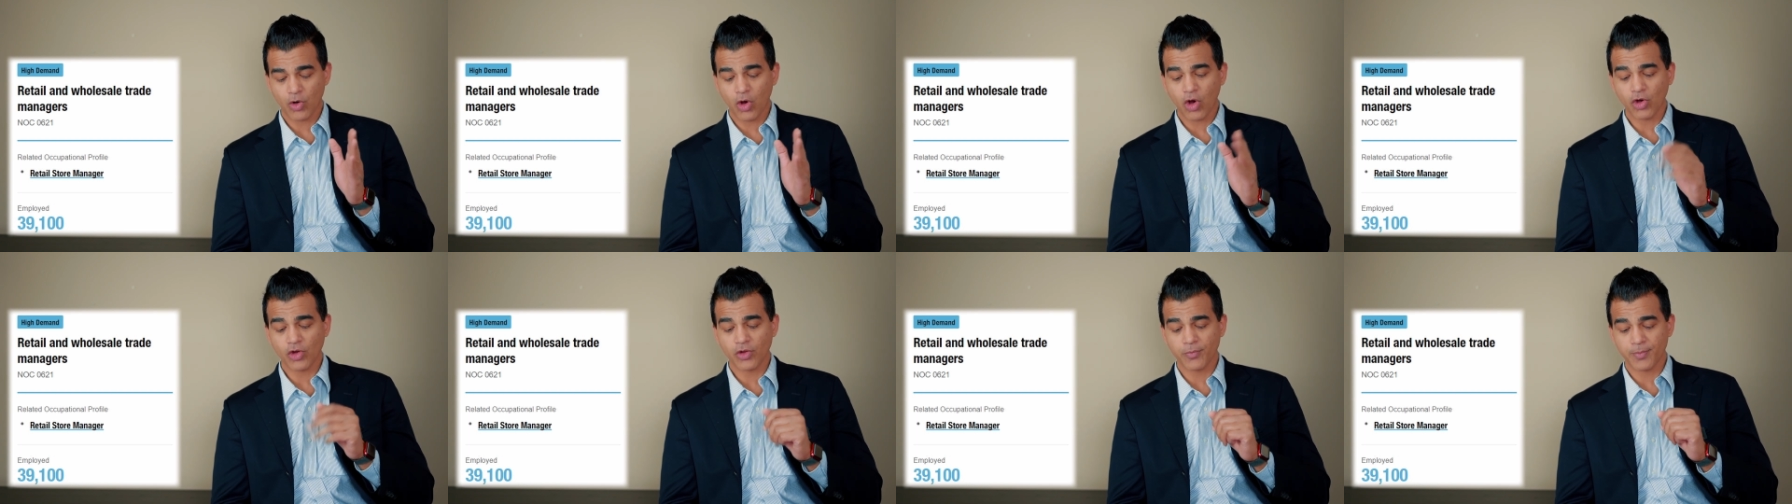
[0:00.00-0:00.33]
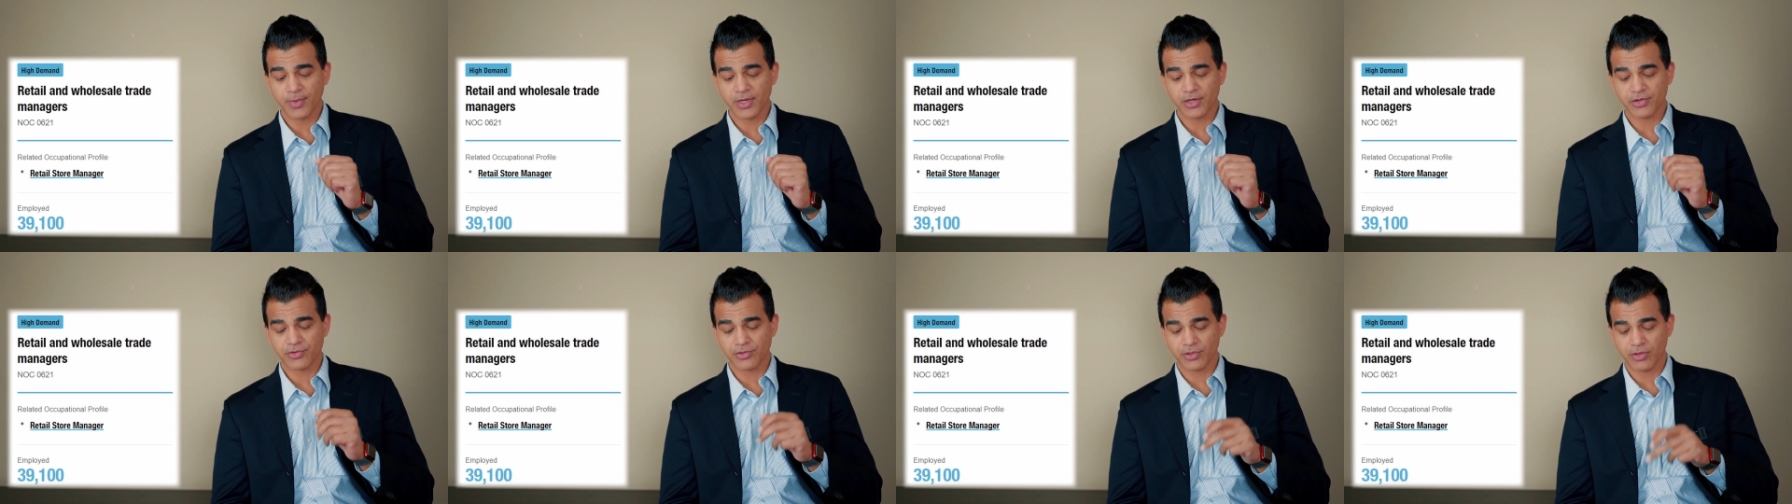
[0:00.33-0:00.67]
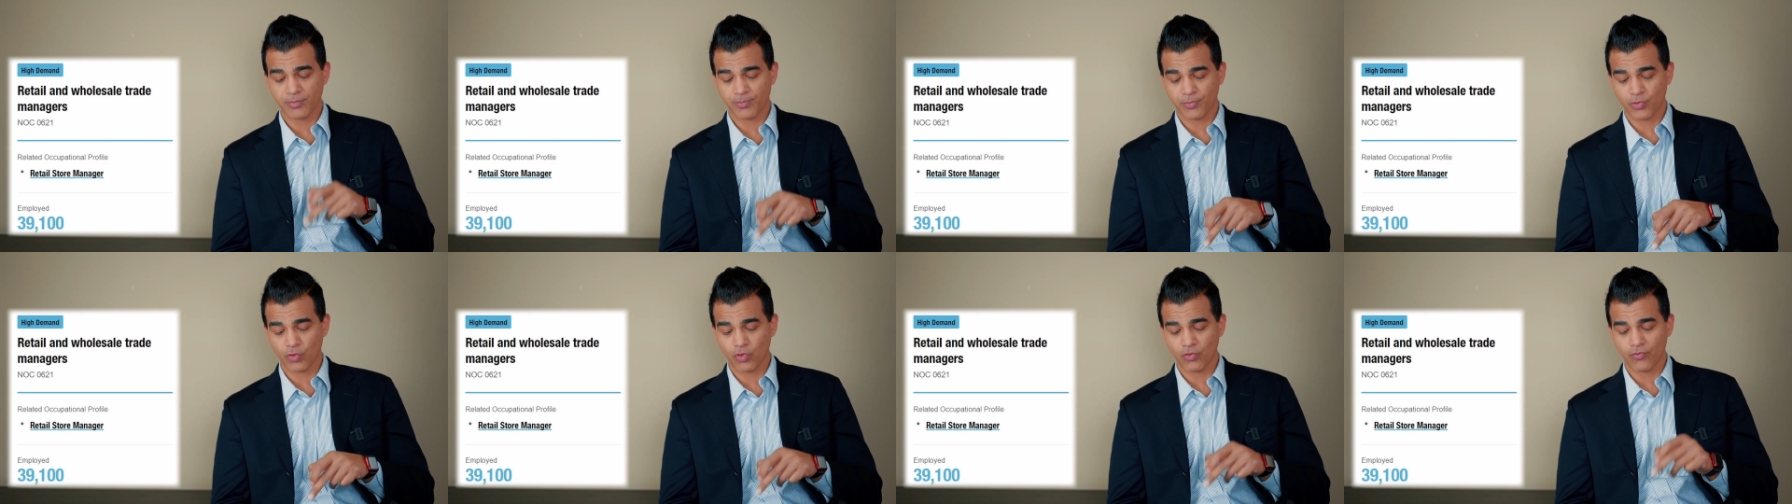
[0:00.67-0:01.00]
occupational
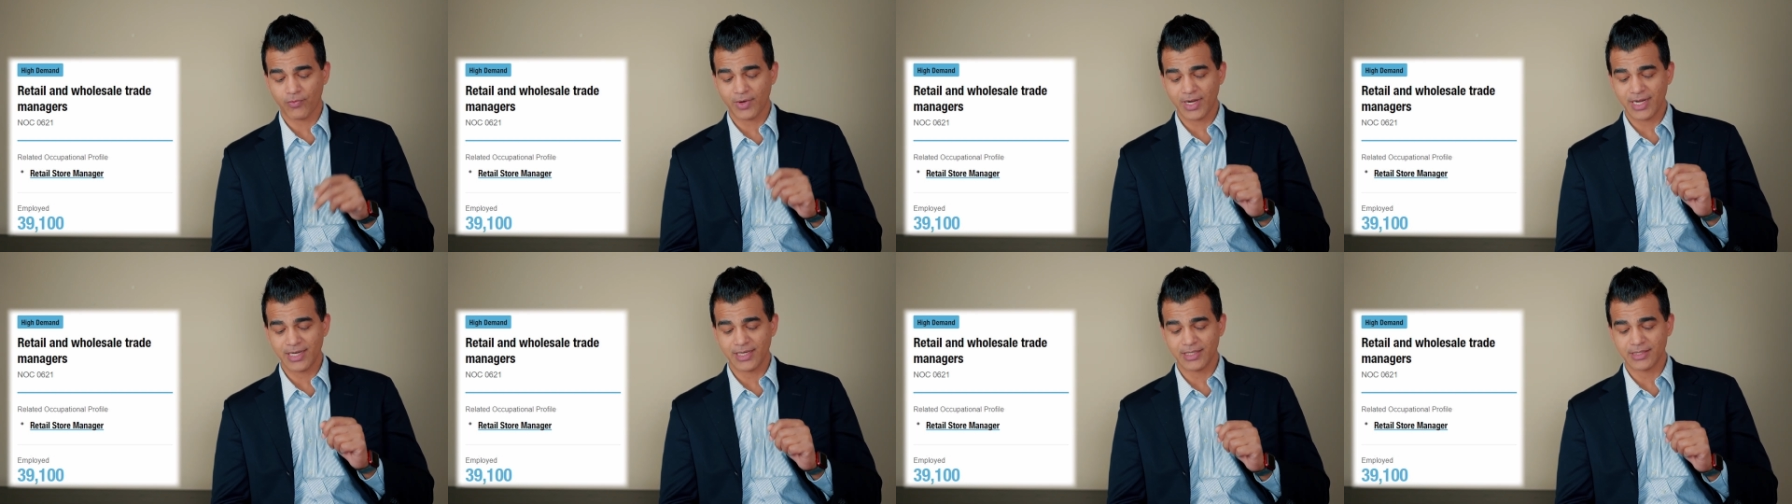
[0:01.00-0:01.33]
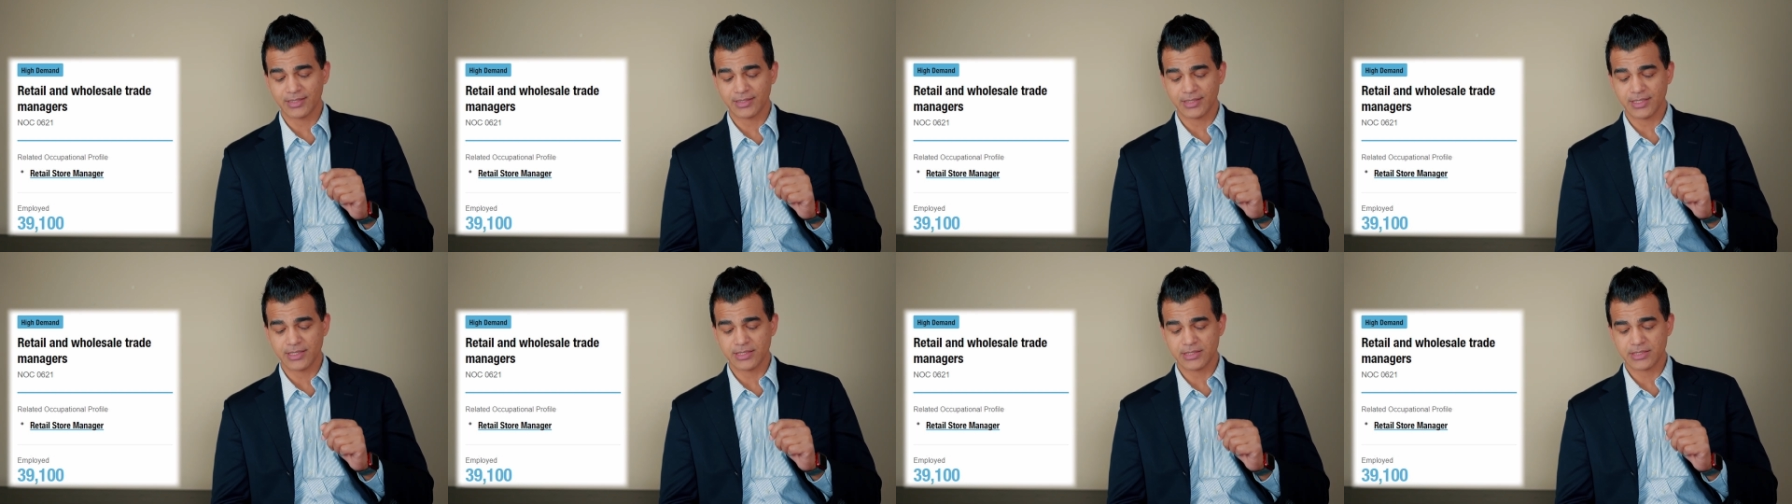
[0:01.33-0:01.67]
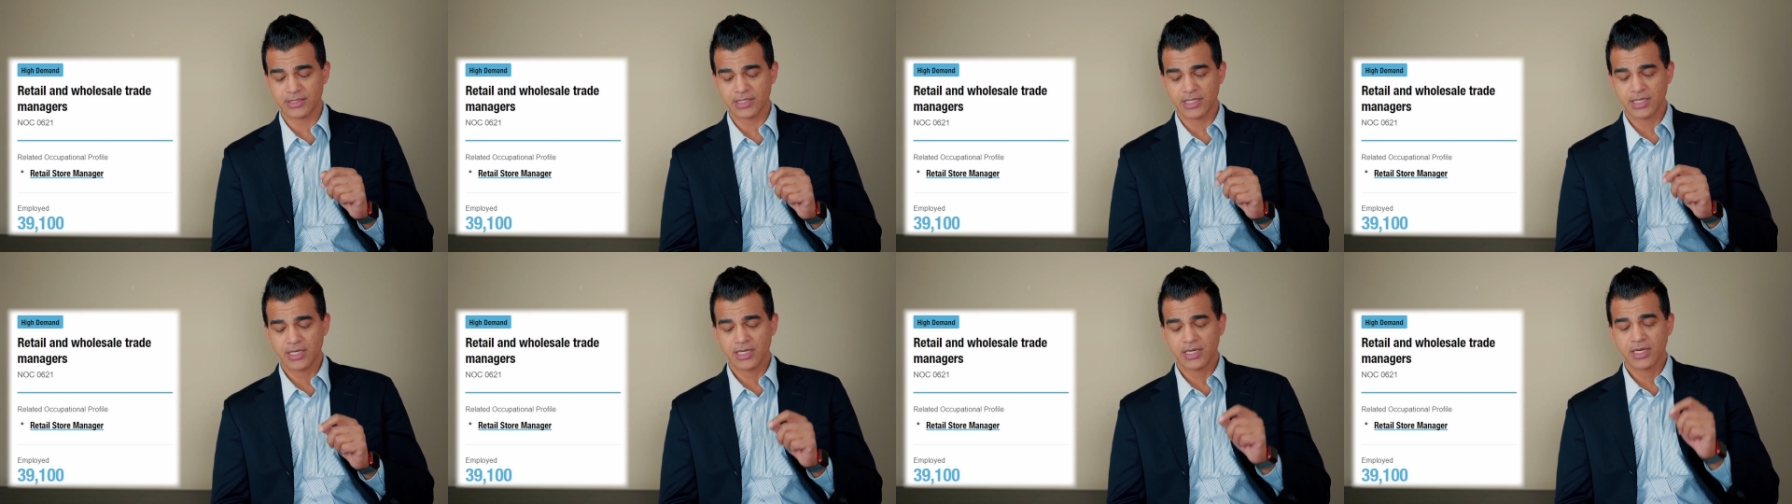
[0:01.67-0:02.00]
profile in this,